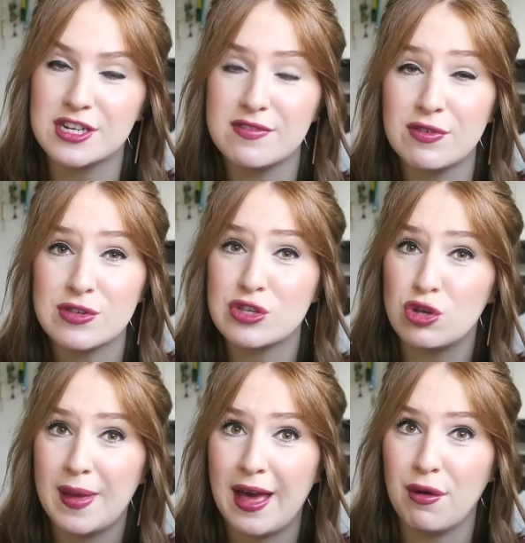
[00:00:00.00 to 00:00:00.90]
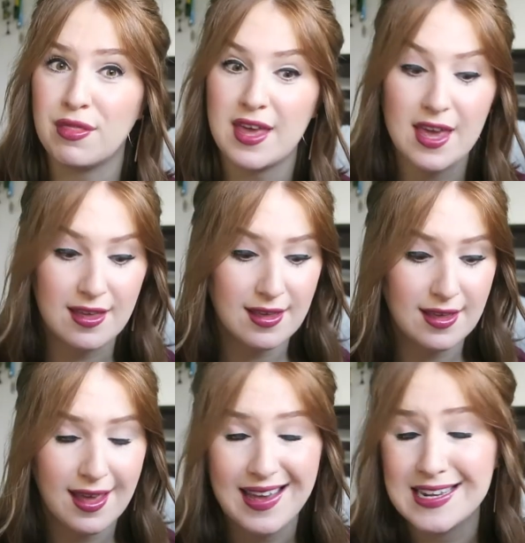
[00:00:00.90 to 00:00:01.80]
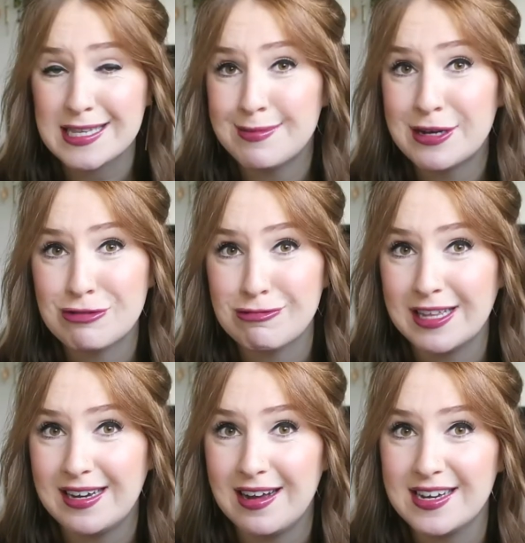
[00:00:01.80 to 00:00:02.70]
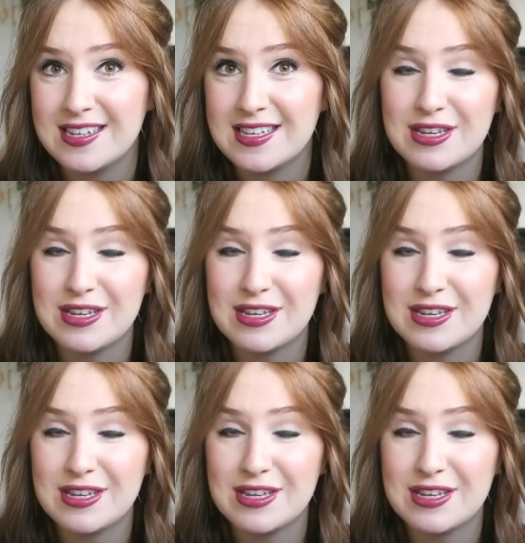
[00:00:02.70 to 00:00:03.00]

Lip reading: It just feels super healthy and it smells really nice.